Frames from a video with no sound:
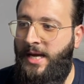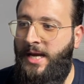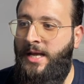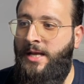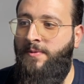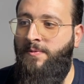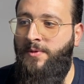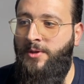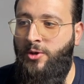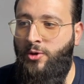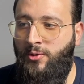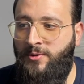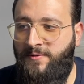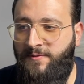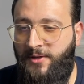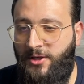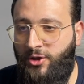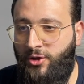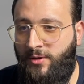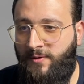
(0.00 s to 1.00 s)
in use
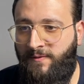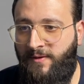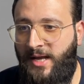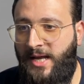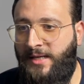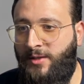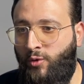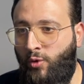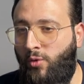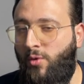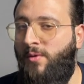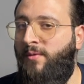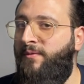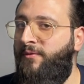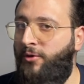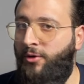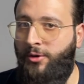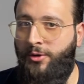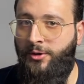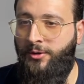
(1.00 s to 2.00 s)
feature flag to
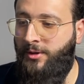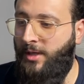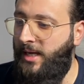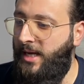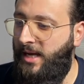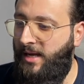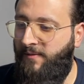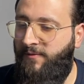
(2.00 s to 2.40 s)
configure it